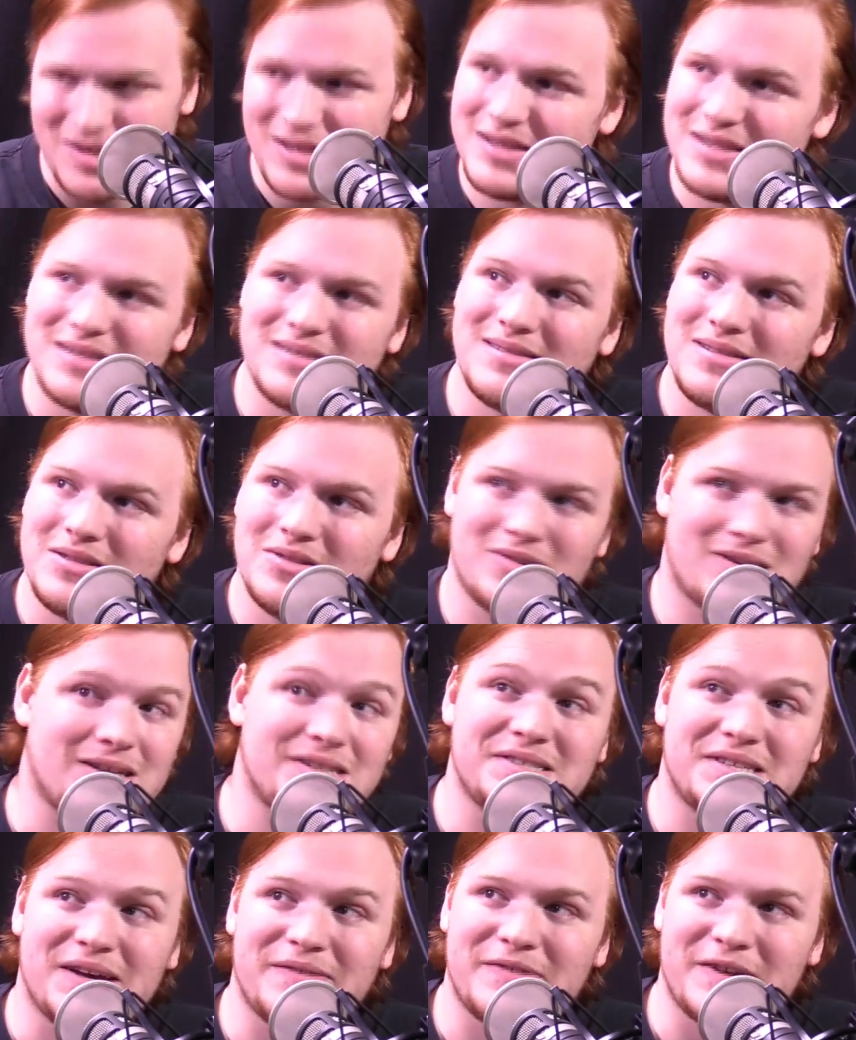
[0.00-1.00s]

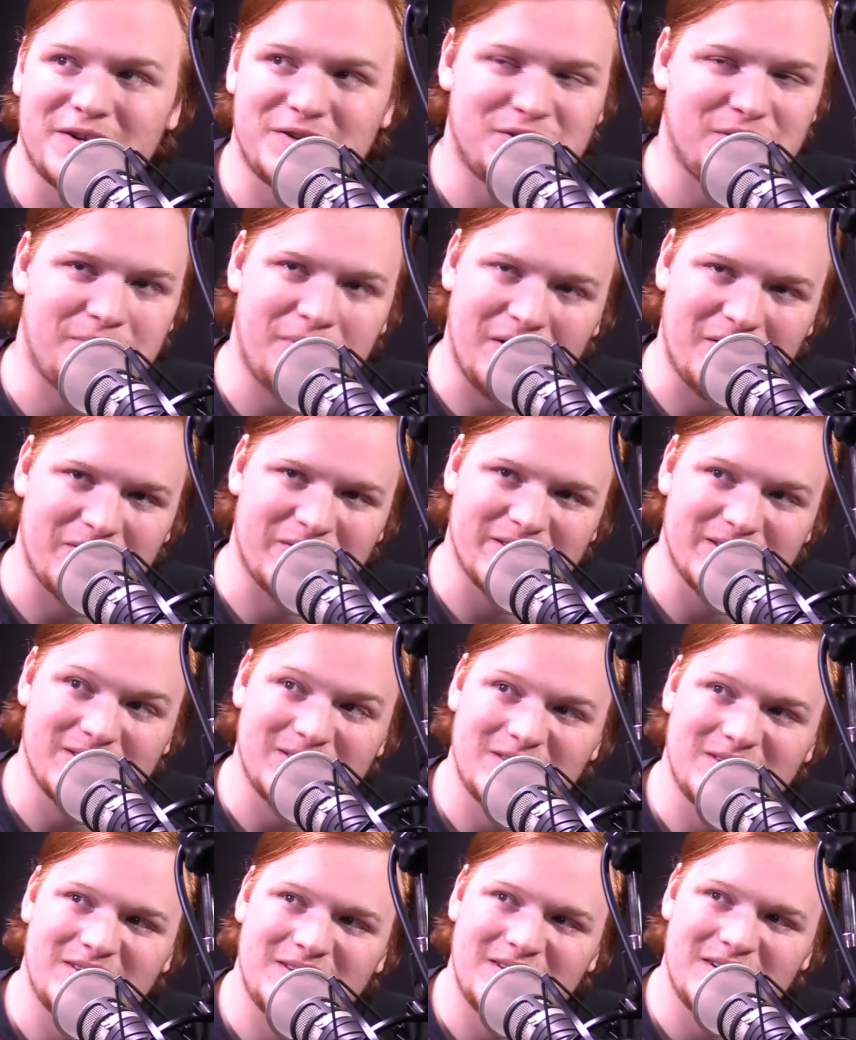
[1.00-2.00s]
at 72
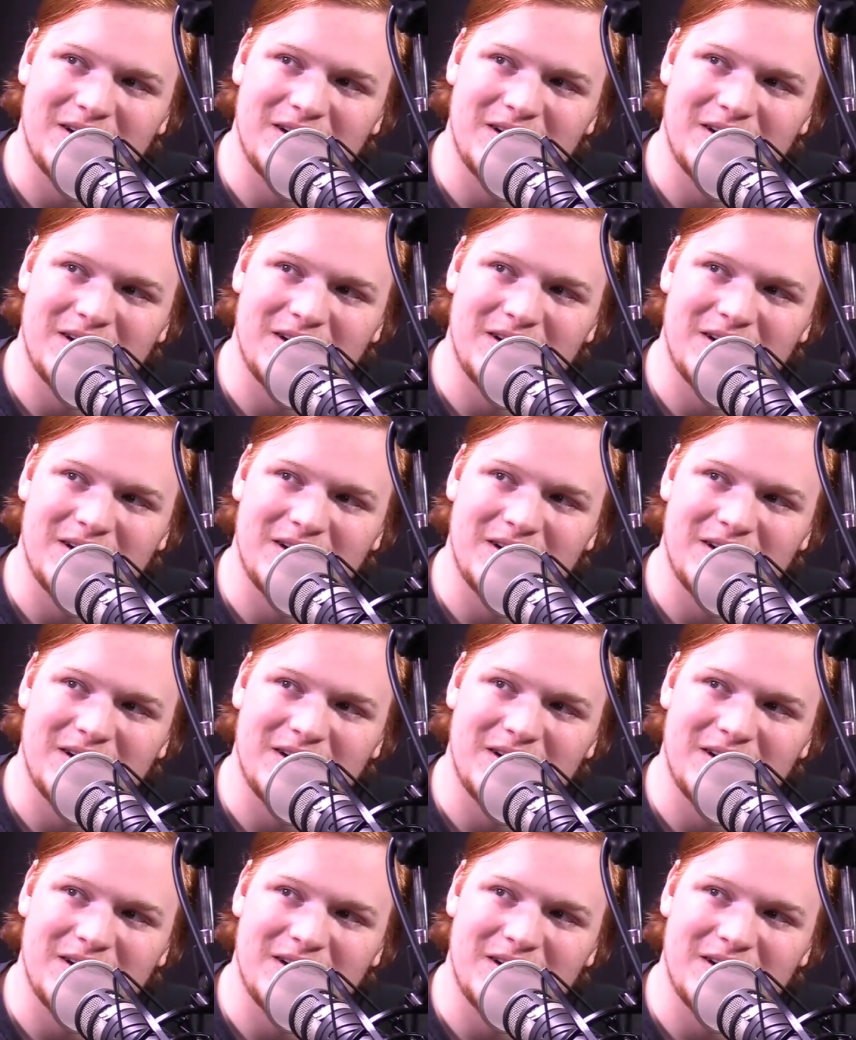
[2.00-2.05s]
Pillars.